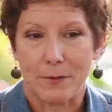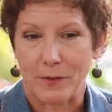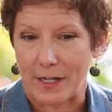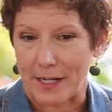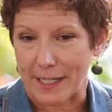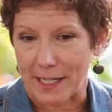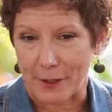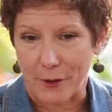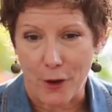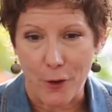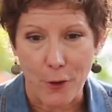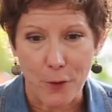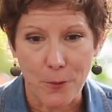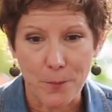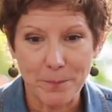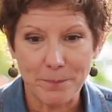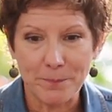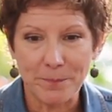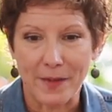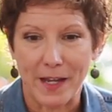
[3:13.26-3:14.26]
When I get
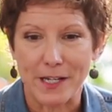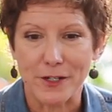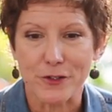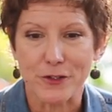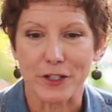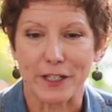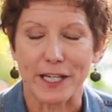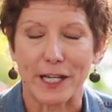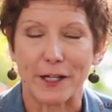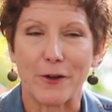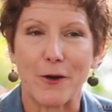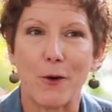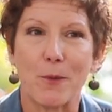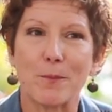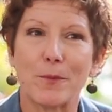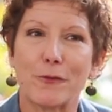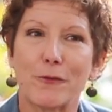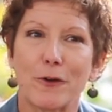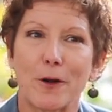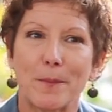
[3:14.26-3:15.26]
home, I usually get
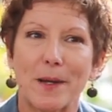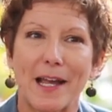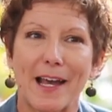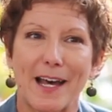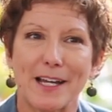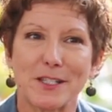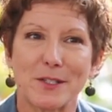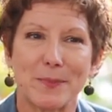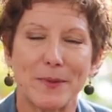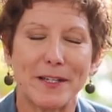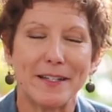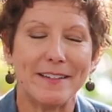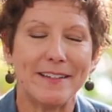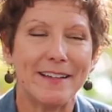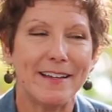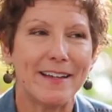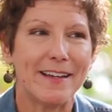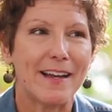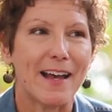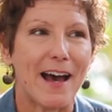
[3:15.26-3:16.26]
home before my
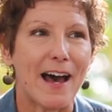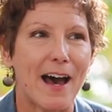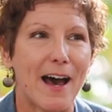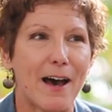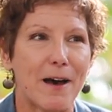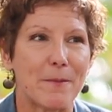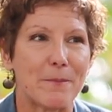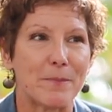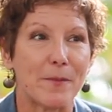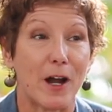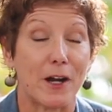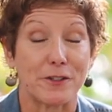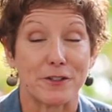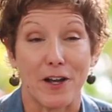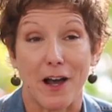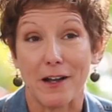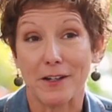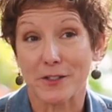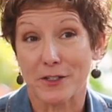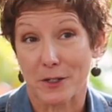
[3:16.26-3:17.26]
husband. Um, our
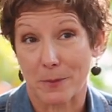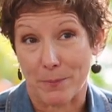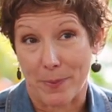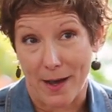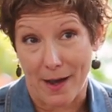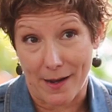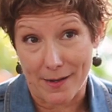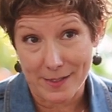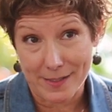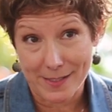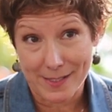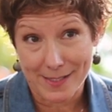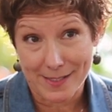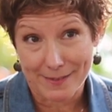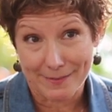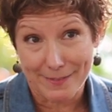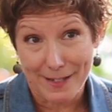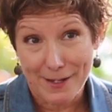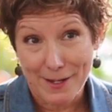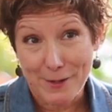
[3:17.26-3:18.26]
dogs are
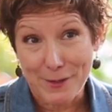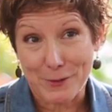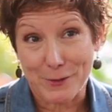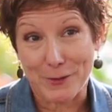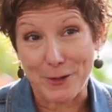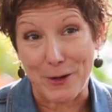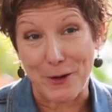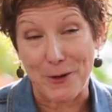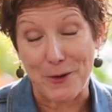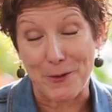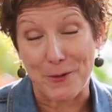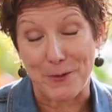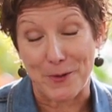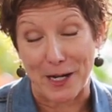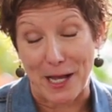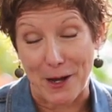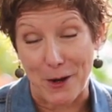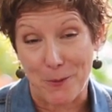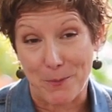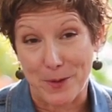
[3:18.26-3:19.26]
pugs, so
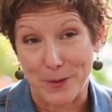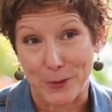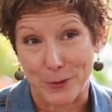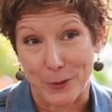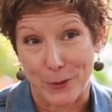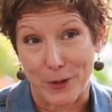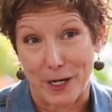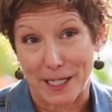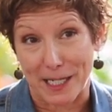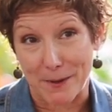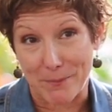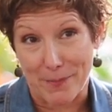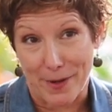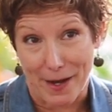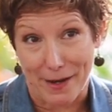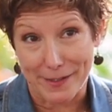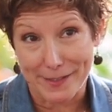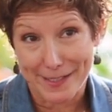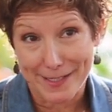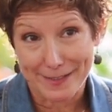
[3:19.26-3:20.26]
when I open the door, I get
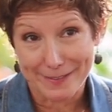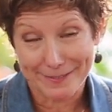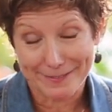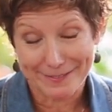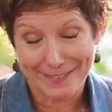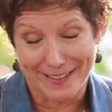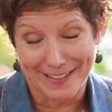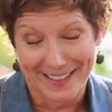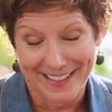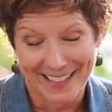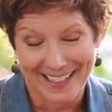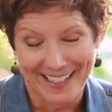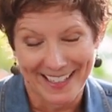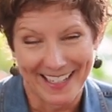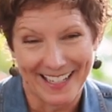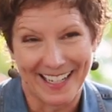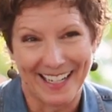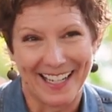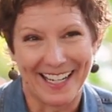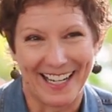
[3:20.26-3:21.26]
pugged,
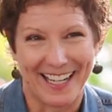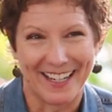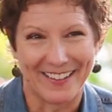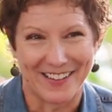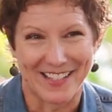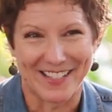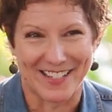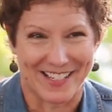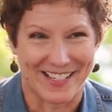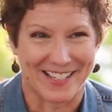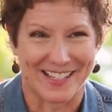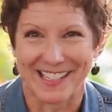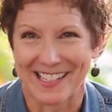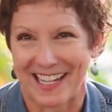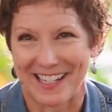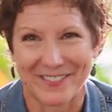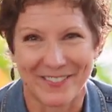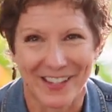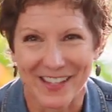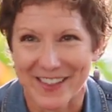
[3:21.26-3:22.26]
which is
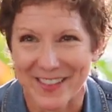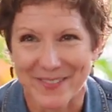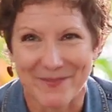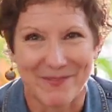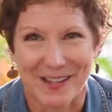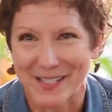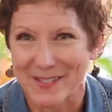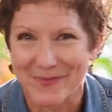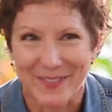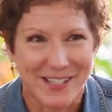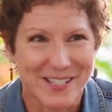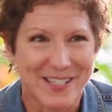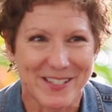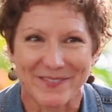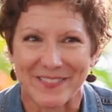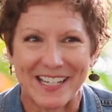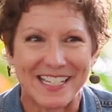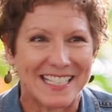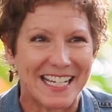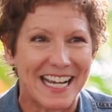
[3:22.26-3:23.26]
like one of the best parts
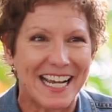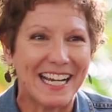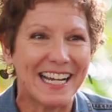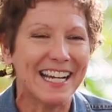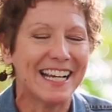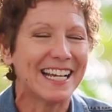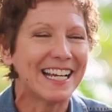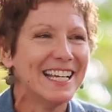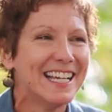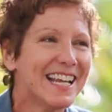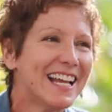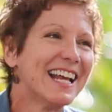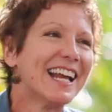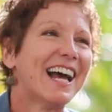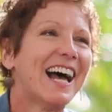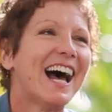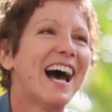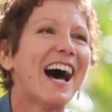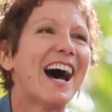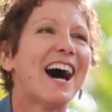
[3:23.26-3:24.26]
of my day.
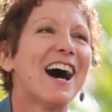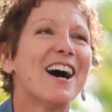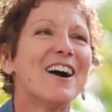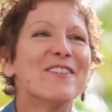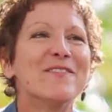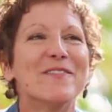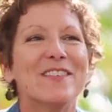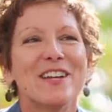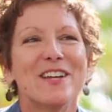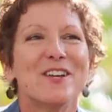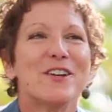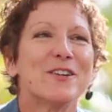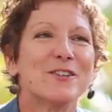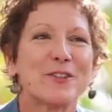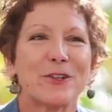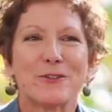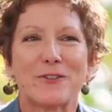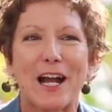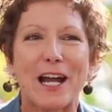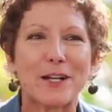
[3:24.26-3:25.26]
Um,
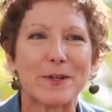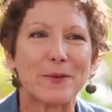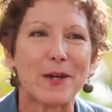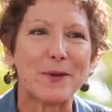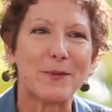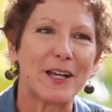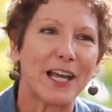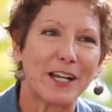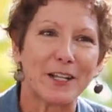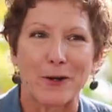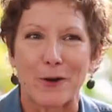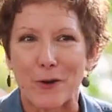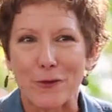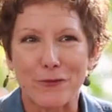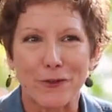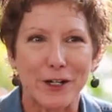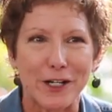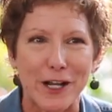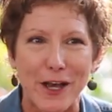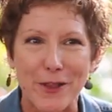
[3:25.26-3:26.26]
so right away, we got to go
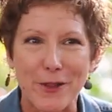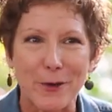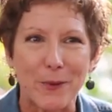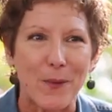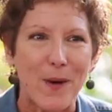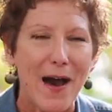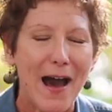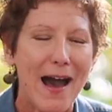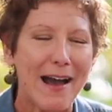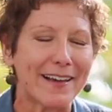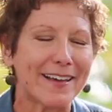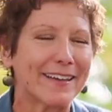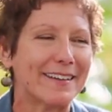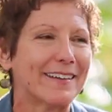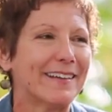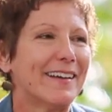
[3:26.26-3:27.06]
for another walk.